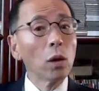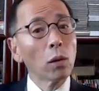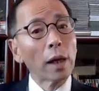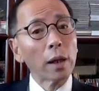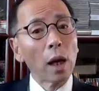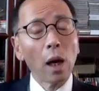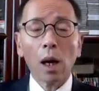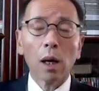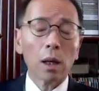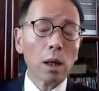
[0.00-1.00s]
you know that
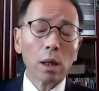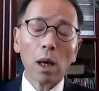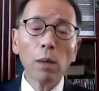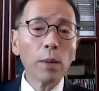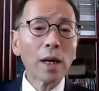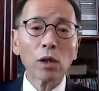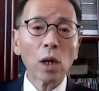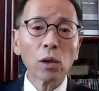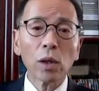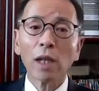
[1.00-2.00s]

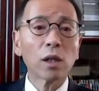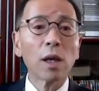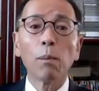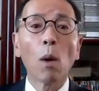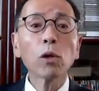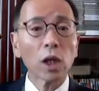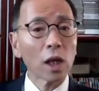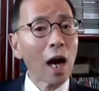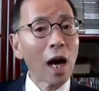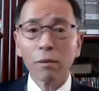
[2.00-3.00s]
urbanization has the most
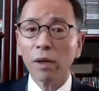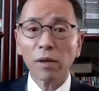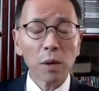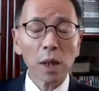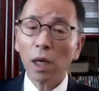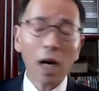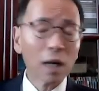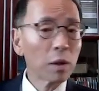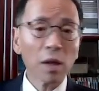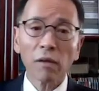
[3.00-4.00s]

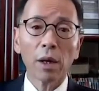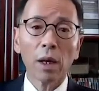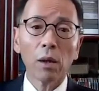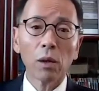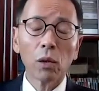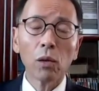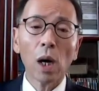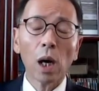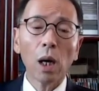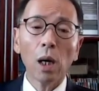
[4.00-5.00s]
economy of scale.
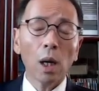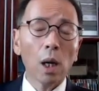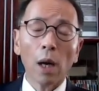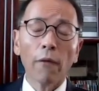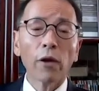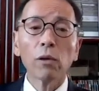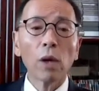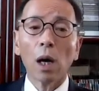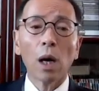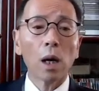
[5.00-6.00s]

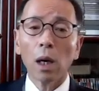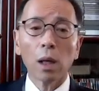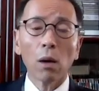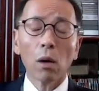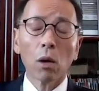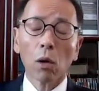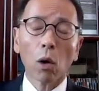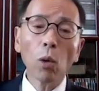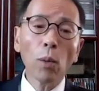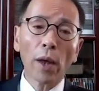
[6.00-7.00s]
If you
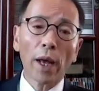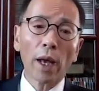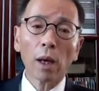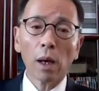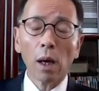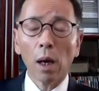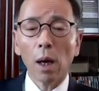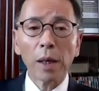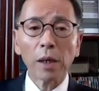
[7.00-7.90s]
globally,